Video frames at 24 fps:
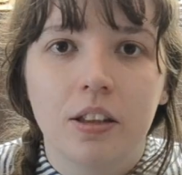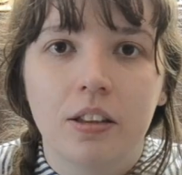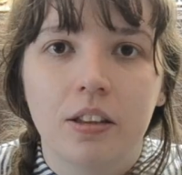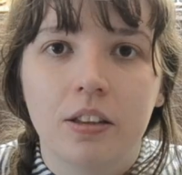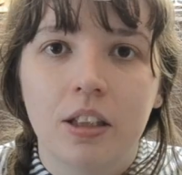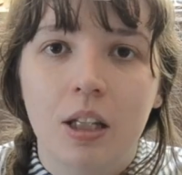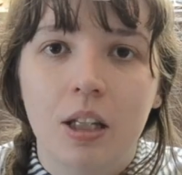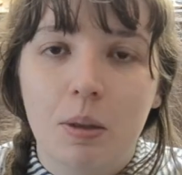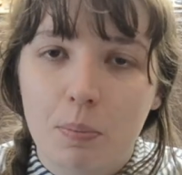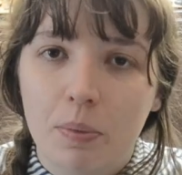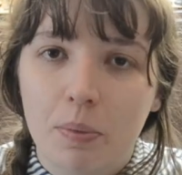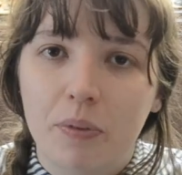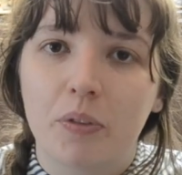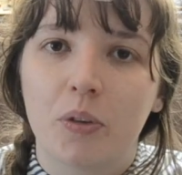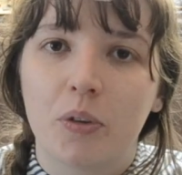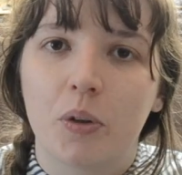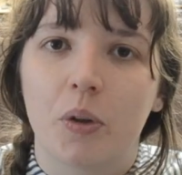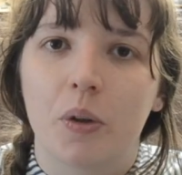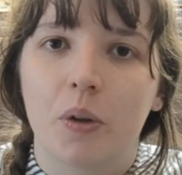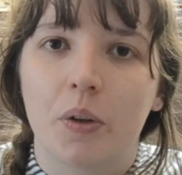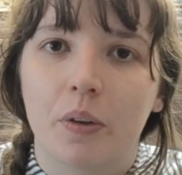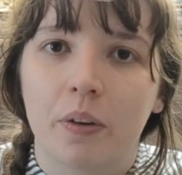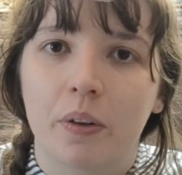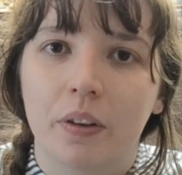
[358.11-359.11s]
Number
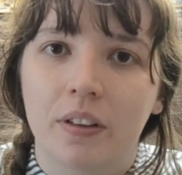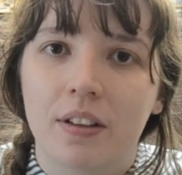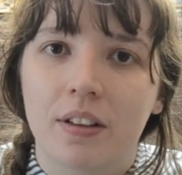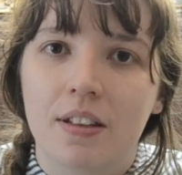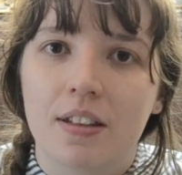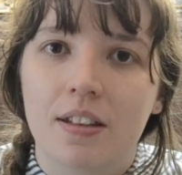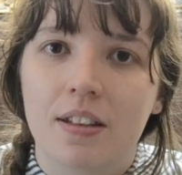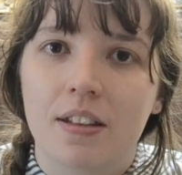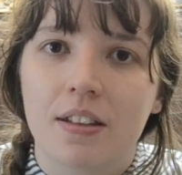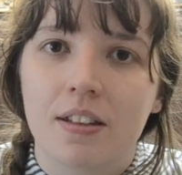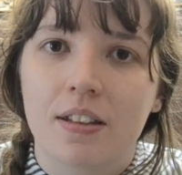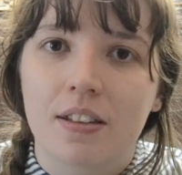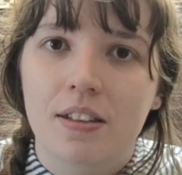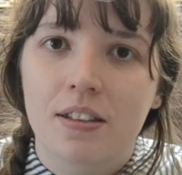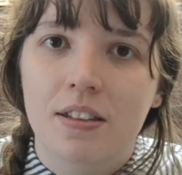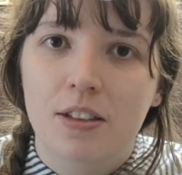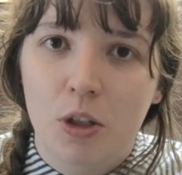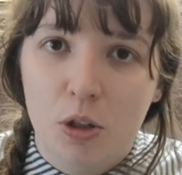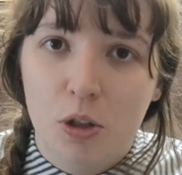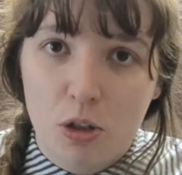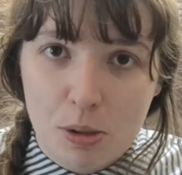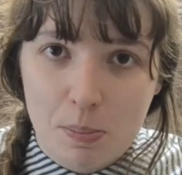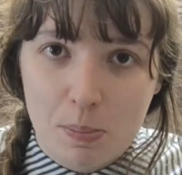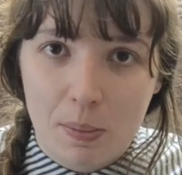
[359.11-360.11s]
4,
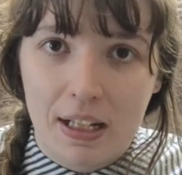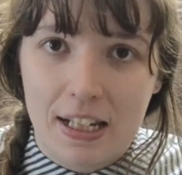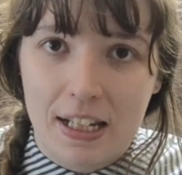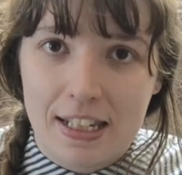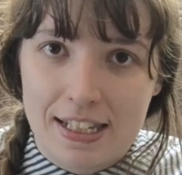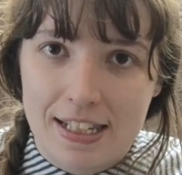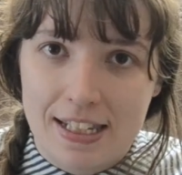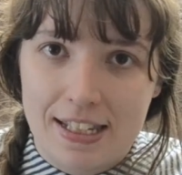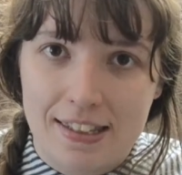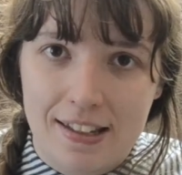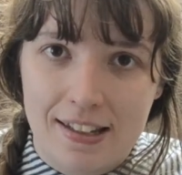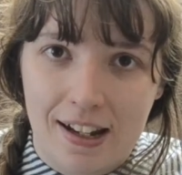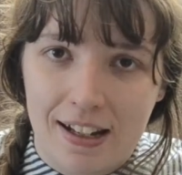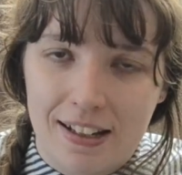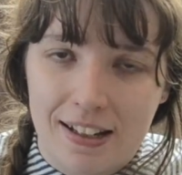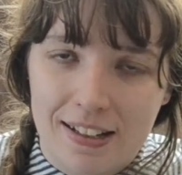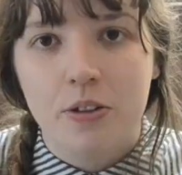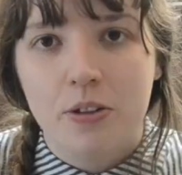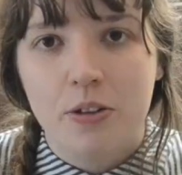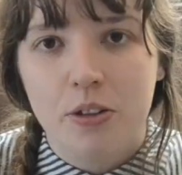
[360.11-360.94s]
usability sites.